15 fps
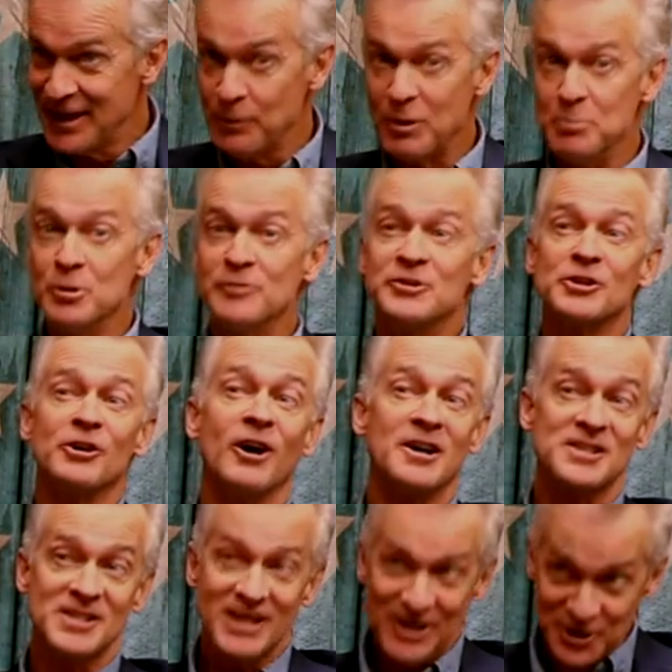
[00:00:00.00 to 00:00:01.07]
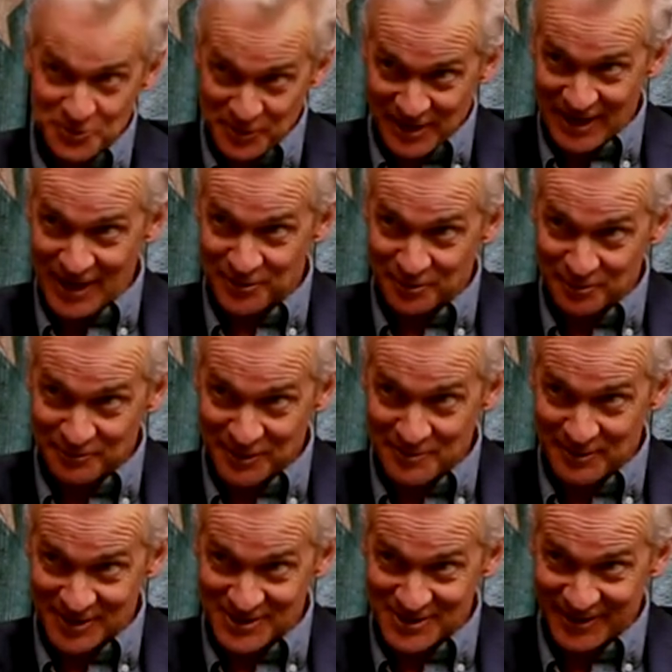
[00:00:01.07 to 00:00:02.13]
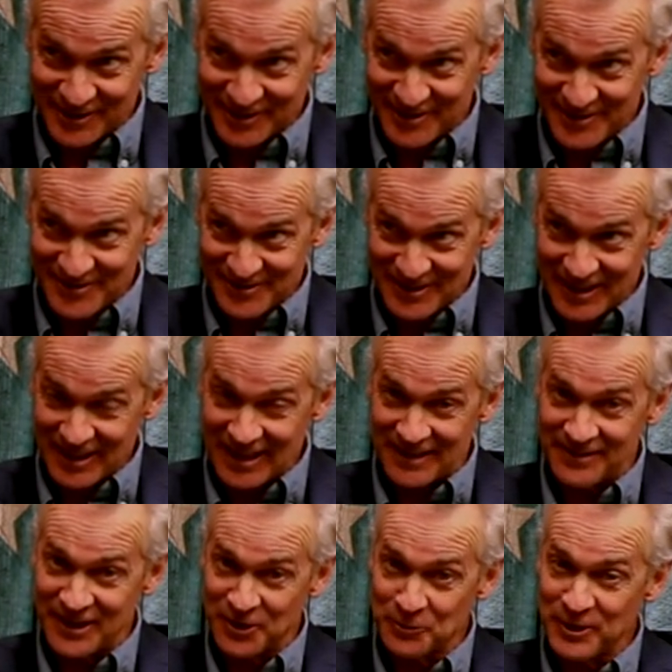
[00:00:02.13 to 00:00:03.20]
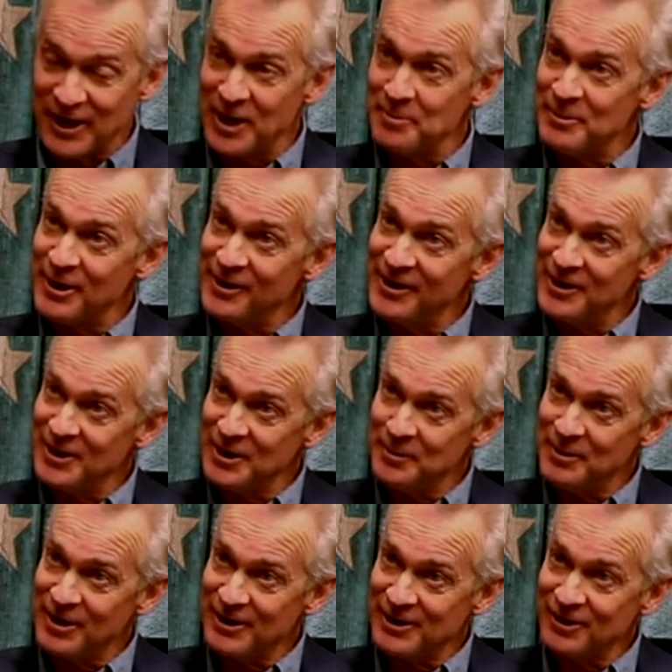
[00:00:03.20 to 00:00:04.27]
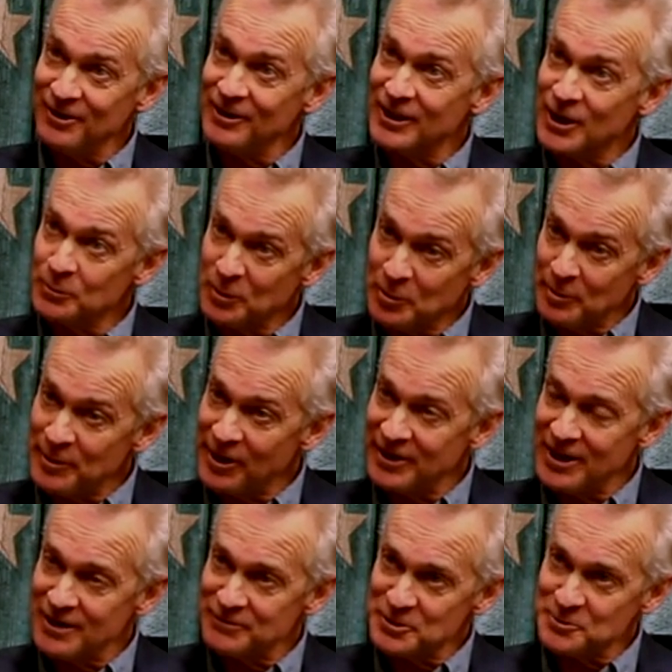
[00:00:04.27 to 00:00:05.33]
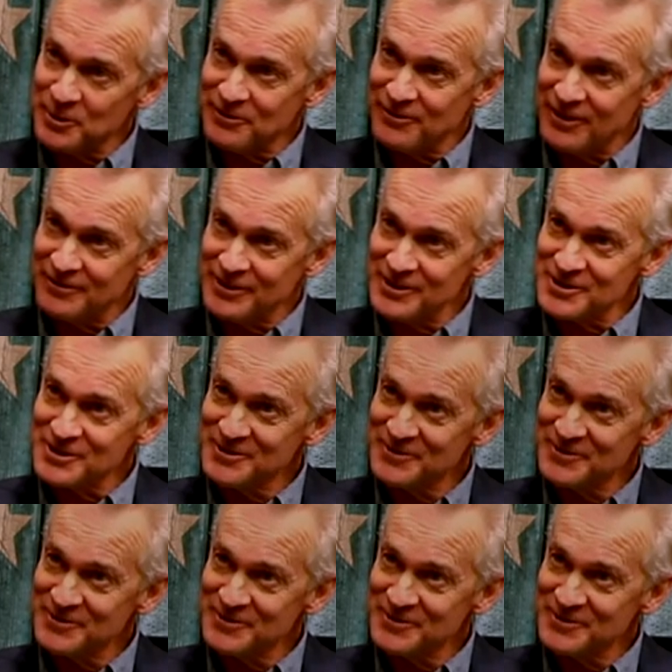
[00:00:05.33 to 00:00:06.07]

That's we moved across country together three months later. Wow. And then we got married about a year later. We've been married now for 25 years.